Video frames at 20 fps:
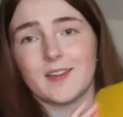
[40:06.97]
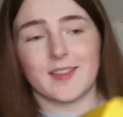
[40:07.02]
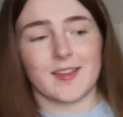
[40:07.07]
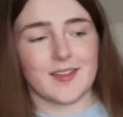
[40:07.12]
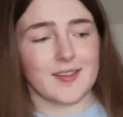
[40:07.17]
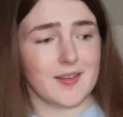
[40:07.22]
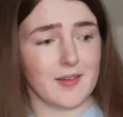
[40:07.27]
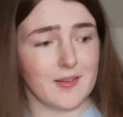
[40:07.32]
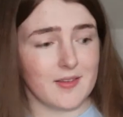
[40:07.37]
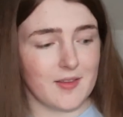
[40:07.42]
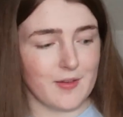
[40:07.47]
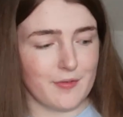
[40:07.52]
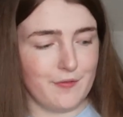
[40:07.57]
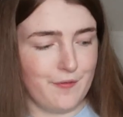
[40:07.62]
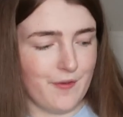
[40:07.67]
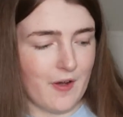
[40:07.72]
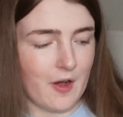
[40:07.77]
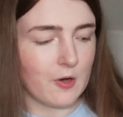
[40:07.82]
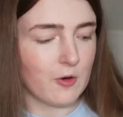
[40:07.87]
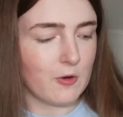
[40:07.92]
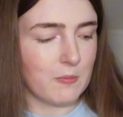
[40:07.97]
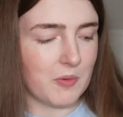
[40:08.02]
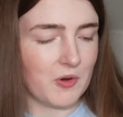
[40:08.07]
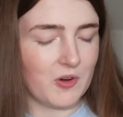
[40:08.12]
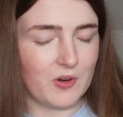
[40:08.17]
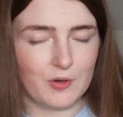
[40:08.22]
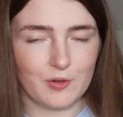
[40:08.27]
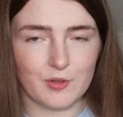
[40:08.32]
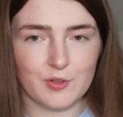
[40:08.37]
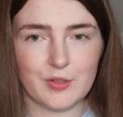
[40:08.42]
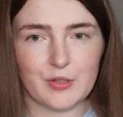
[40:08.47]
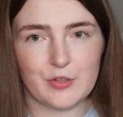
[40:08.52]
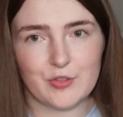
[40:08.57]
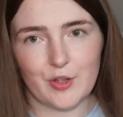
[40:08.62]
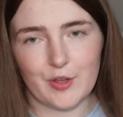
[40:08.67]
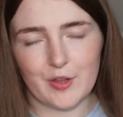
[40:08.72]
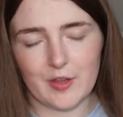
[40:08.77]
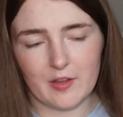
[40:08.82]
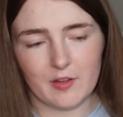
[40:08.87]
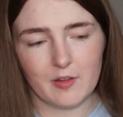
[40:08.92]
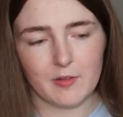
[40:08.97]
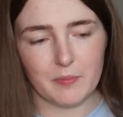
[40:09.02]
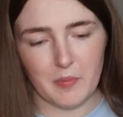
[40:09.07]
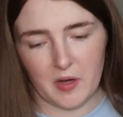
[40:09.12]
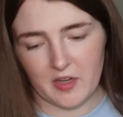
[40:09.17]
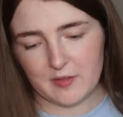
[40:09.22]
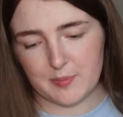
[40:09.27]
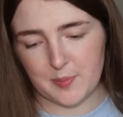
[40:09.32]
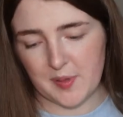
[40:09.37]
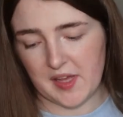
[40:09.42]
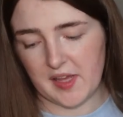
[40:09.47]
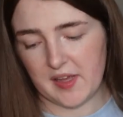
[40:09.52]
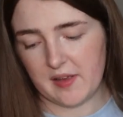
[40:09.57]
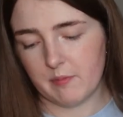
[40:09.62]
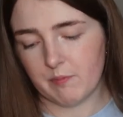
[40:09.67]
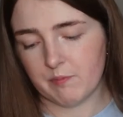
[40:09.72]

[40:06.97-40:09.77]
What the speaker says: this is the final box, so this must be